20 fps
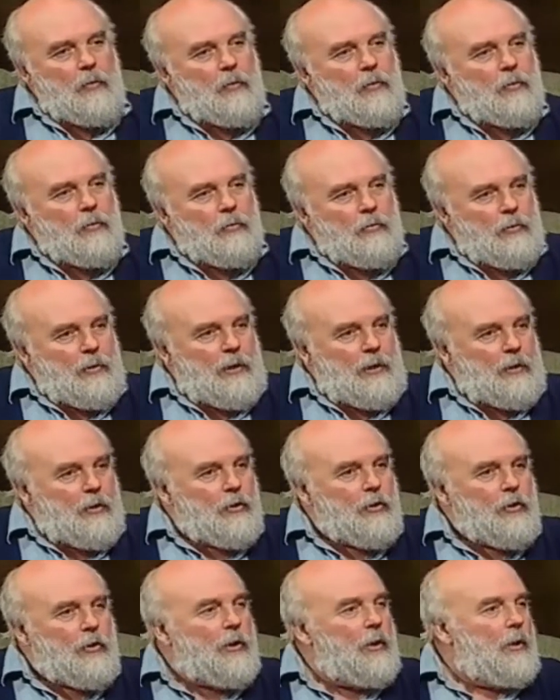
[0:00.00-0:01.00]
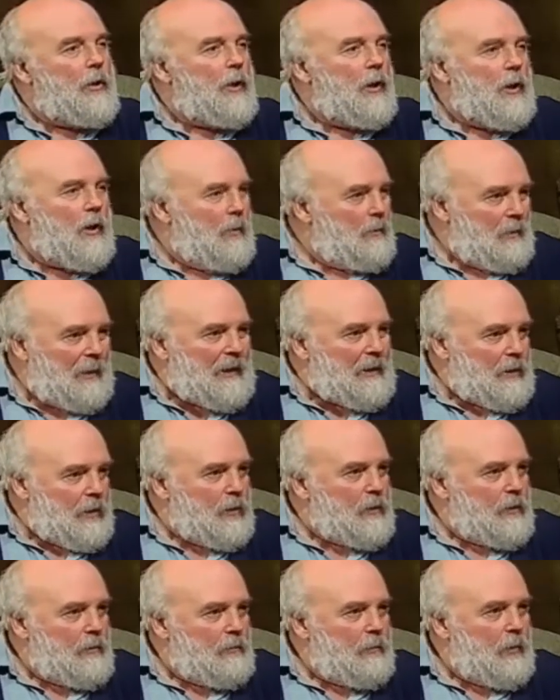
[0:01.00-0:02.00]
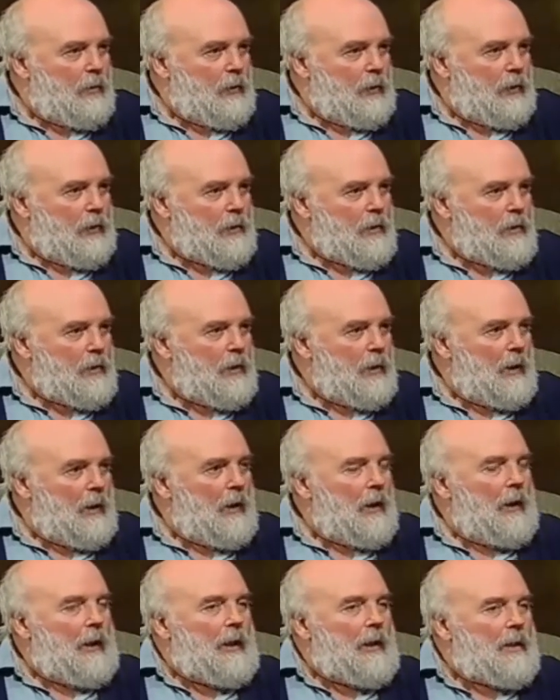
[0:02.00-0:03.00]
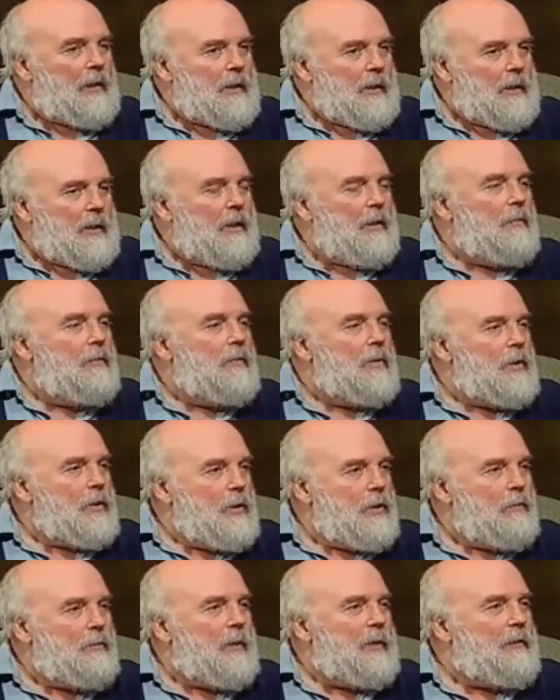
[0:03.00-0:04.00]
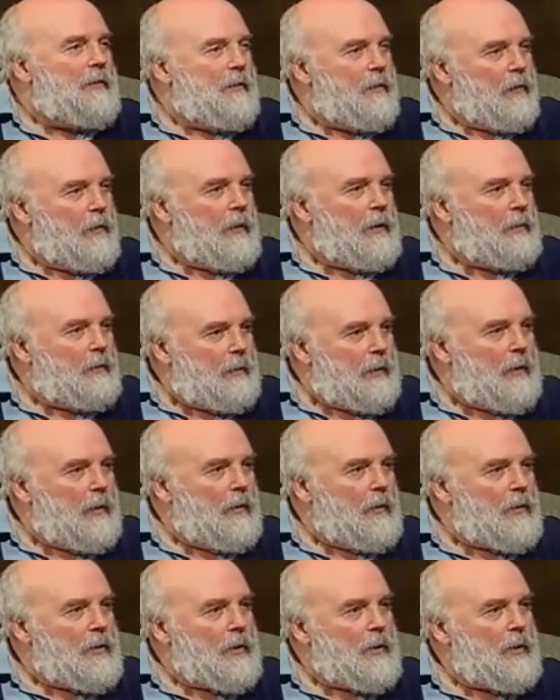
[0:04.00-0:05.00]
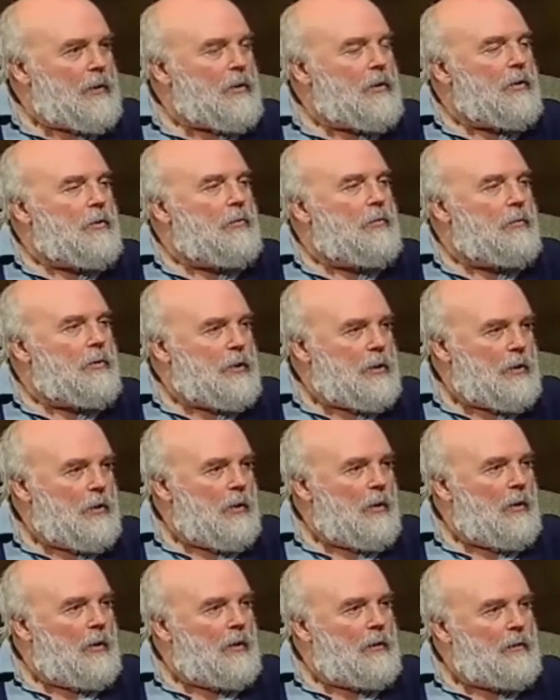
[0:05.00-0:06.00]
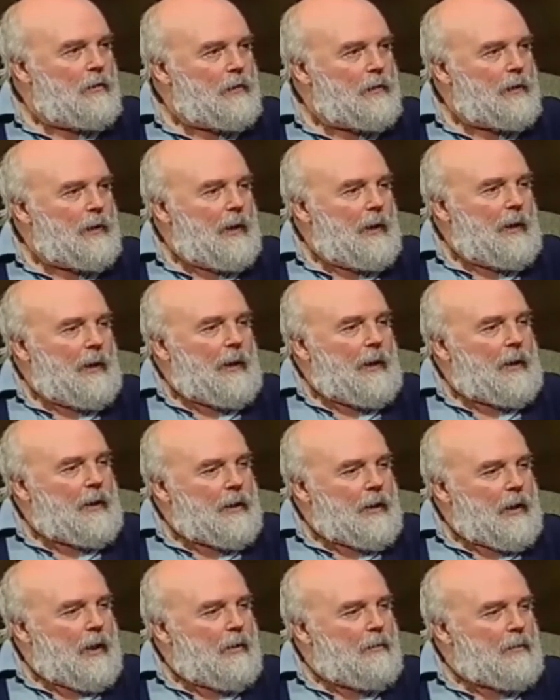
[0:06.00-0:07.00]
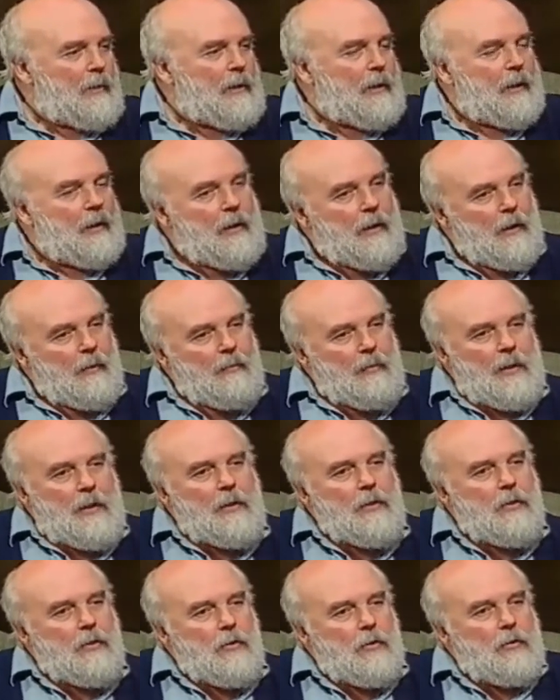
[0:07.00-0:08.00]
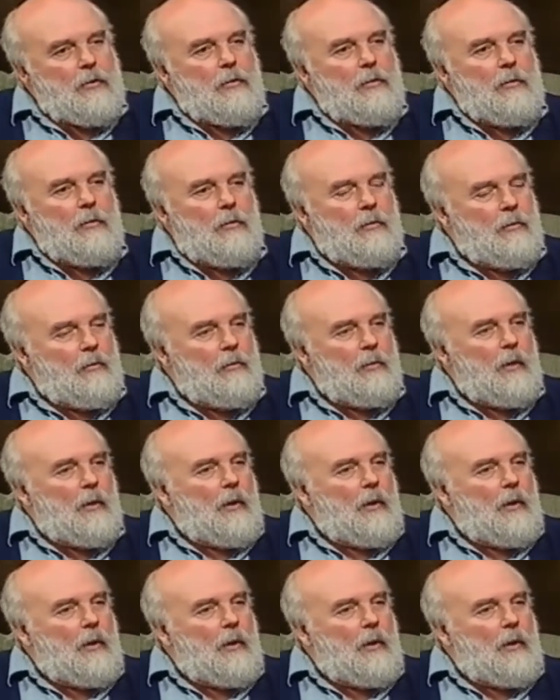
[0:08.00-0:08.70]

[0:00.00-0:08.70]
will reach a completion point. It seems to be fully processed and resolved, and it comes together. But there's a certain